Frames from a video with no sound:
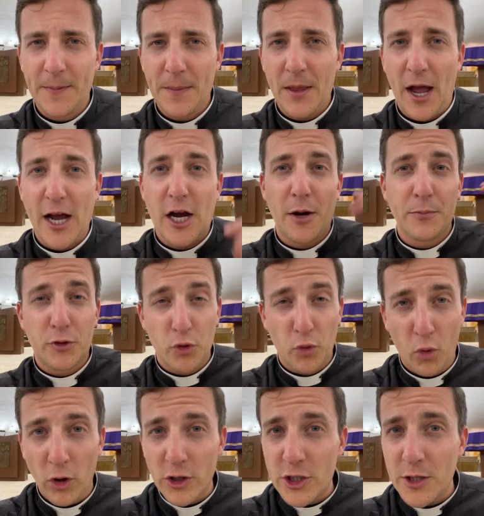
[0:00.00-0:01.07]
I come to
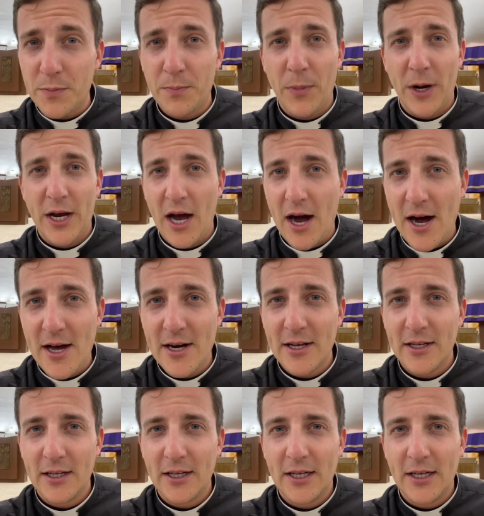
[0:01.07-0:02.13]
worship my God,
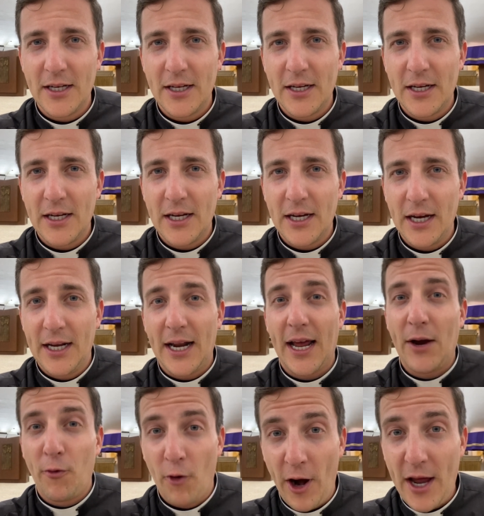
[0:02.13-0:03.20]
and I
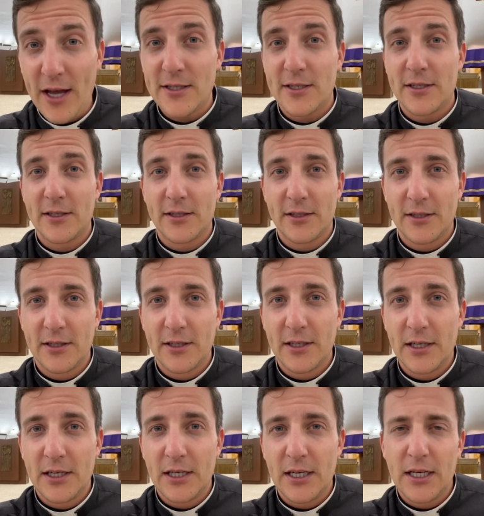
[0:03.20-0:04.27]
rest.
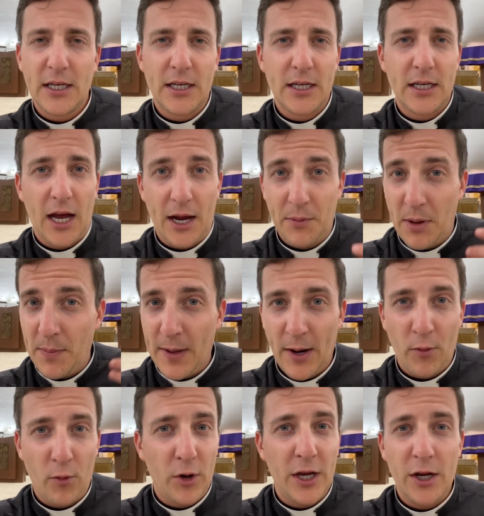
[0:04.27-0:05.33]
Maybe I
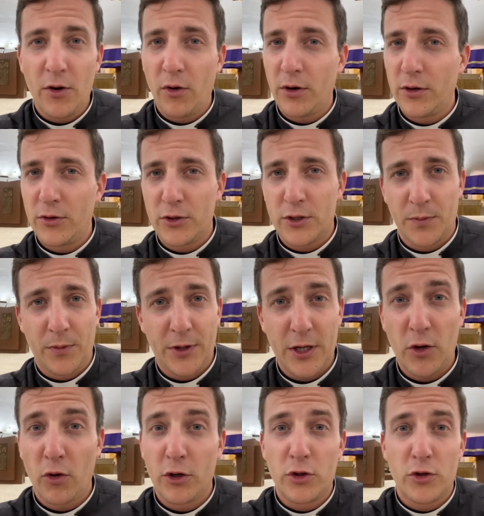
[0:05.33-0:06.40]
read or do
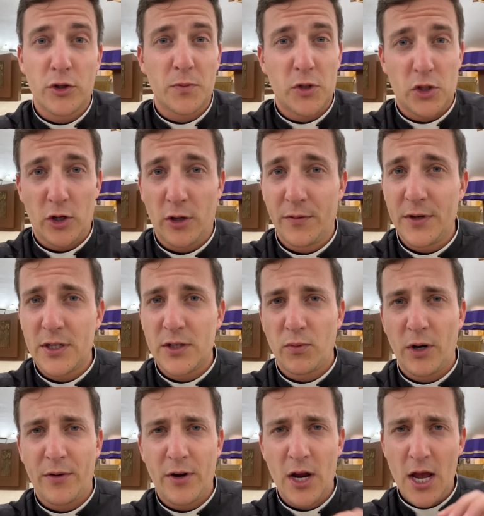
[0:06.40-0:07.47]
something or do some service,
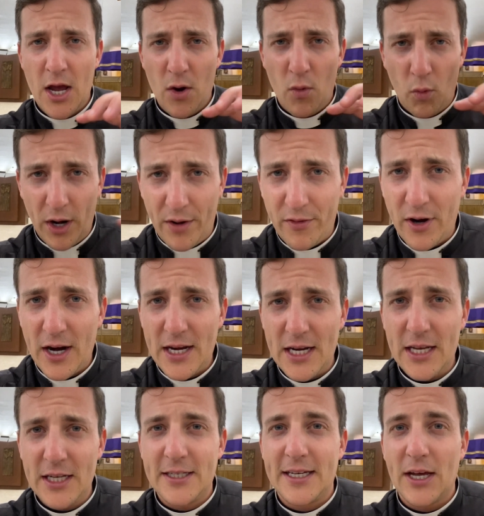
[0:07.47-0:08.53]
whatever I
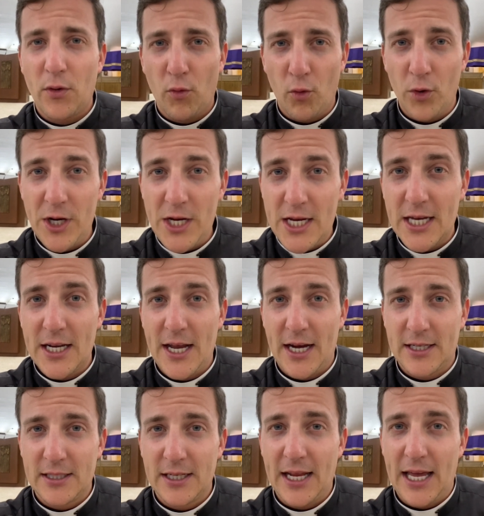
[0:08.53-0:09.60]
need to get
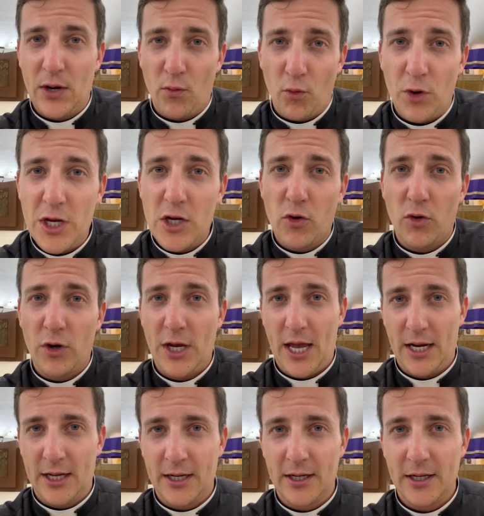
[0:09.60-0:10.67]
reconnected and
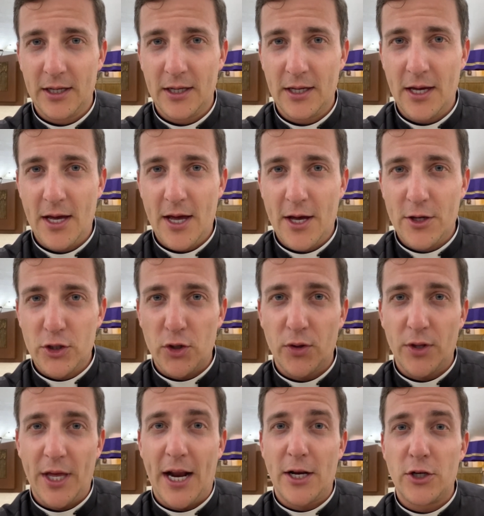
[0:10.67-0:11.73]
recreated, so
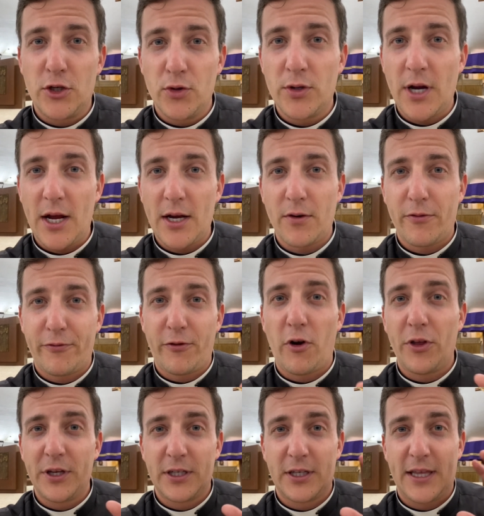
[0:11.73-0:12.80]
that I do not
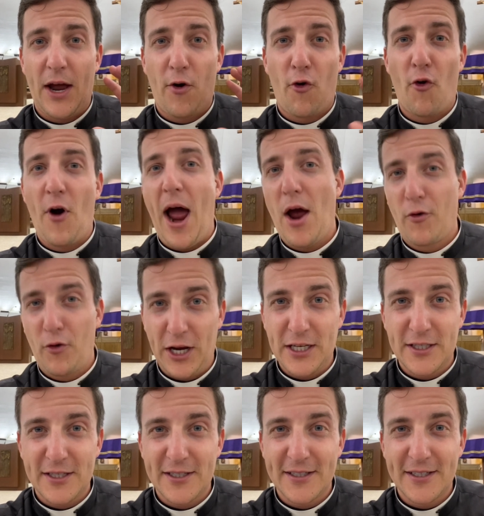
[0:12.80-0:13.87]
fall into that rat
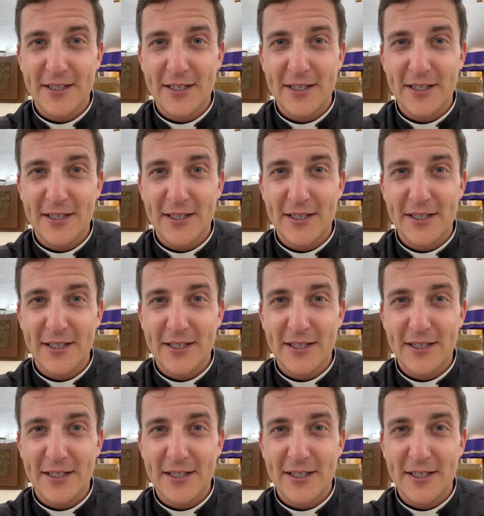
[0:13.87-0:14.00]
race